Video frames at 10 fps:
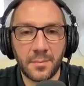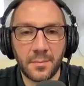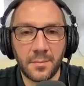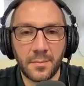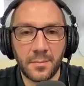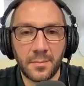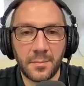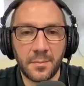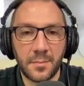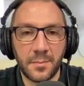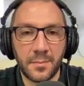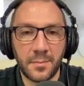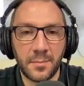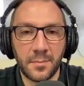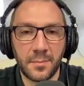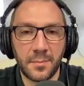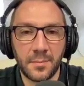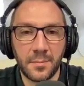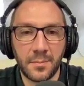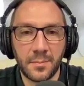
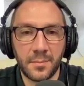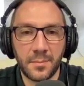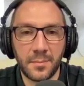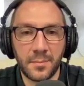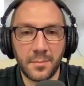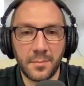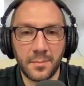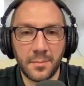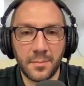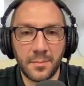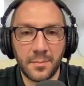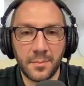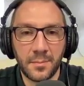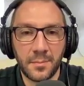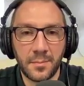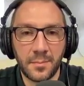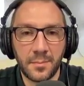No words are spoken by the person on screen.